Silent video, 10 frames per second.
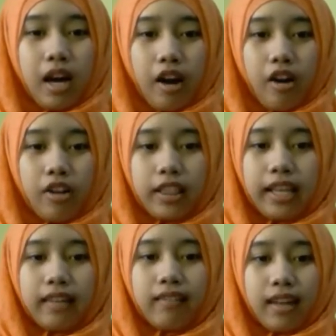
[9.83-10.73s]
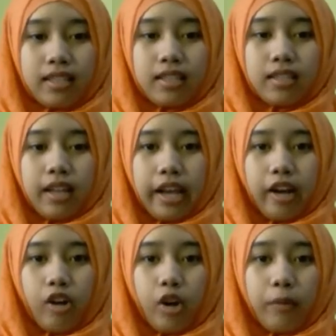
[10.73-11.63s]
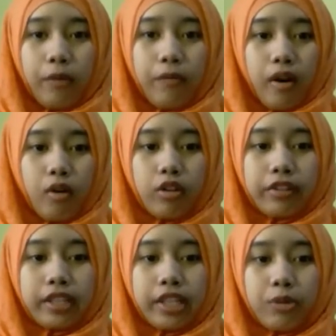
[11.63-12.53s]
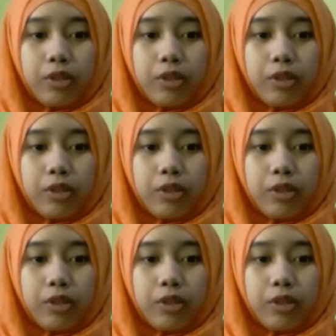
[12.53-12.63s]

Accounting Class, Economy Faculty,